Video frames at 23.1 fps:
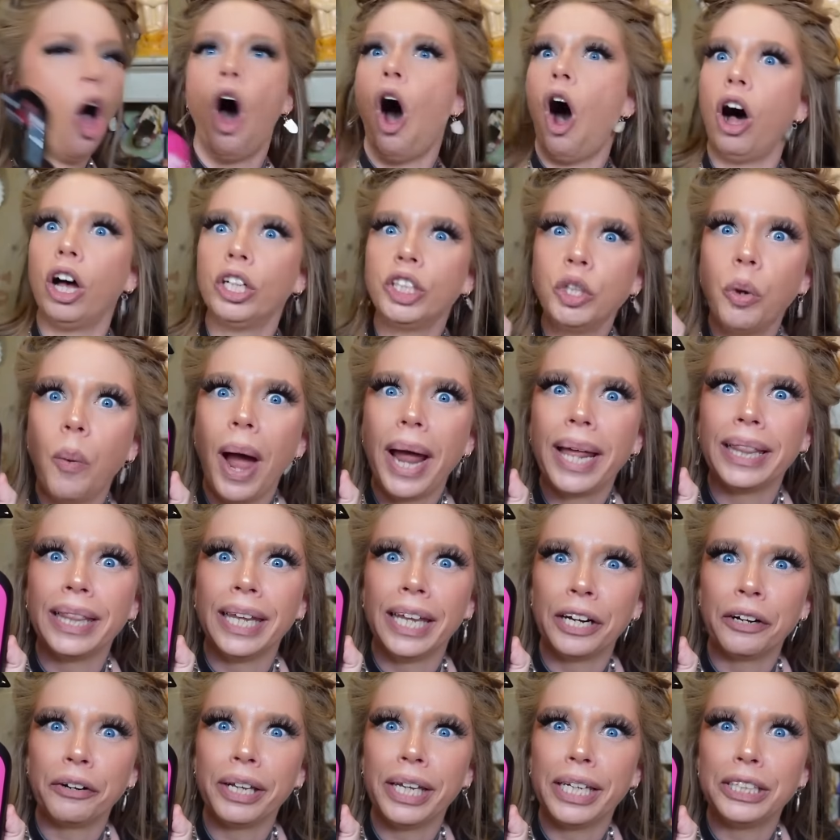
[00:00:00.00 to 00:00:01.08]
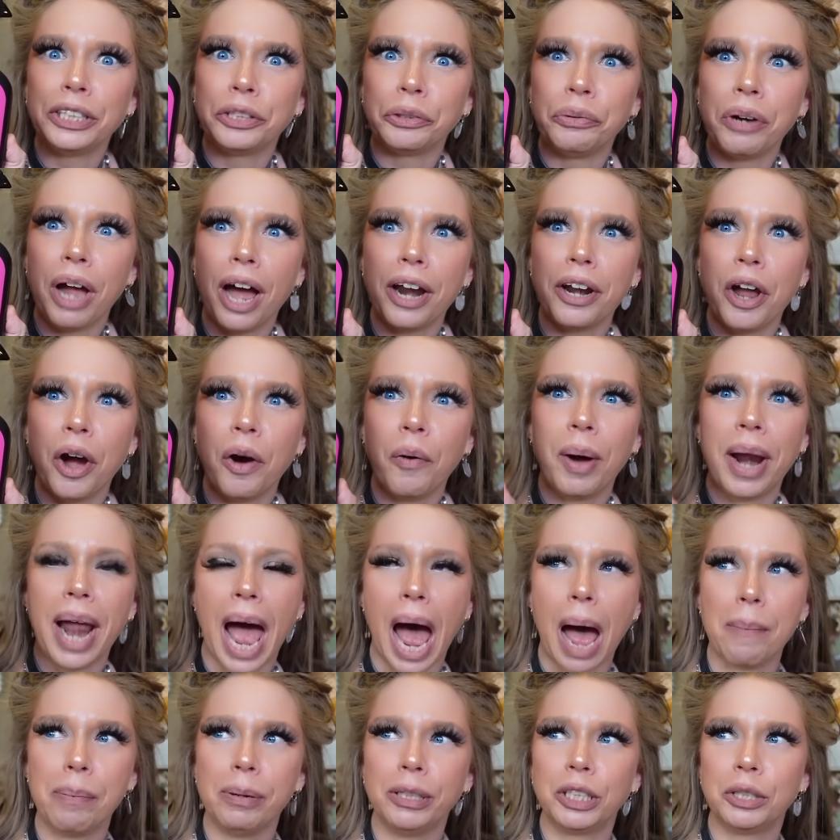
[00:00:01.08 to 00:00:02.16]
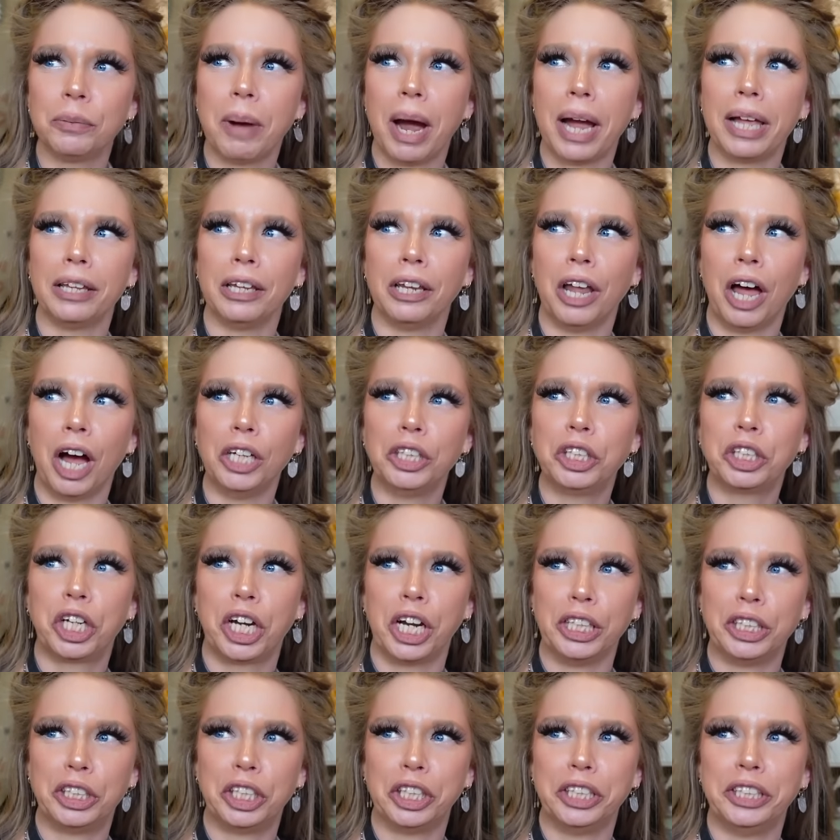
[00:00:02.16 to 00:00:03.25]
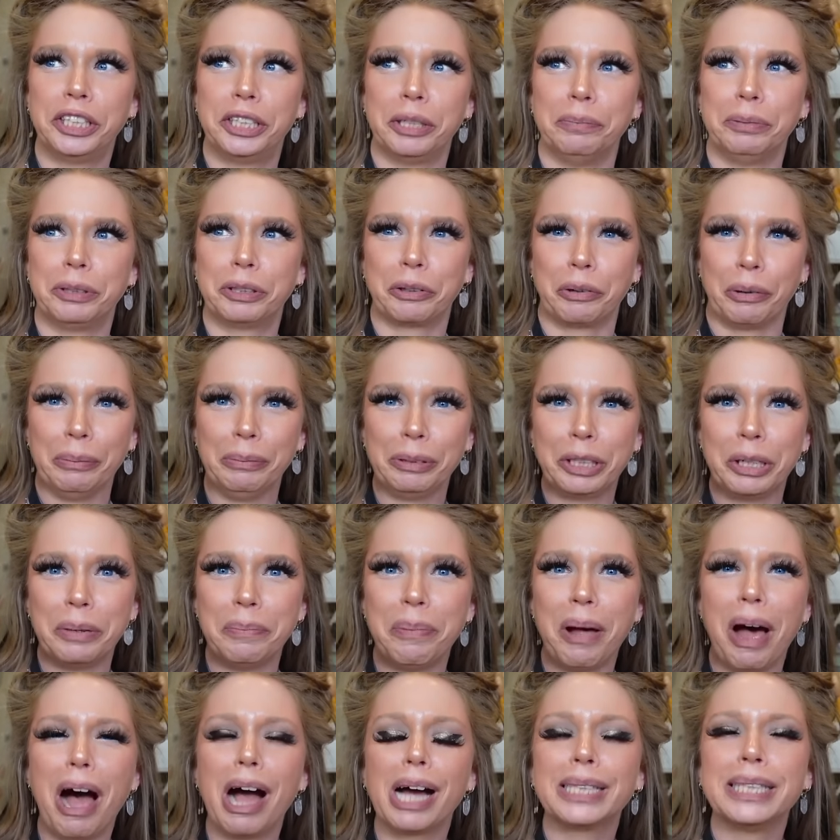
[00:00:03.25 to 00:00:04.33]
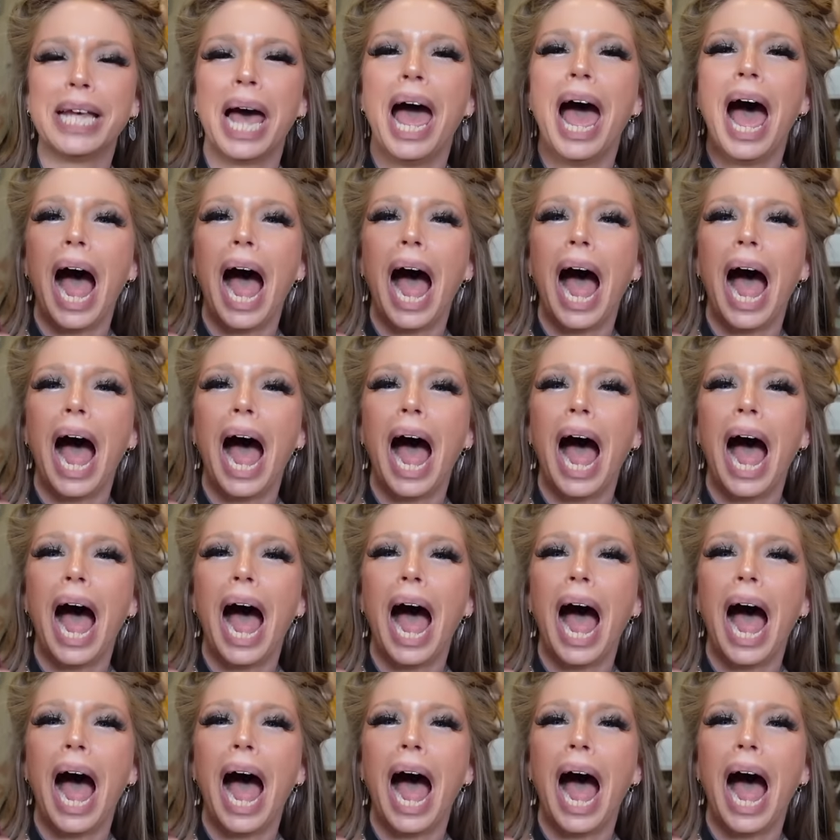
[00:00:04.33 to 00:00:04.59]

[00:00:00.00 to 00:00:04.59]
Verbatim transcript: Also, I literally do not know what happened to my Lush kitchen subscription box.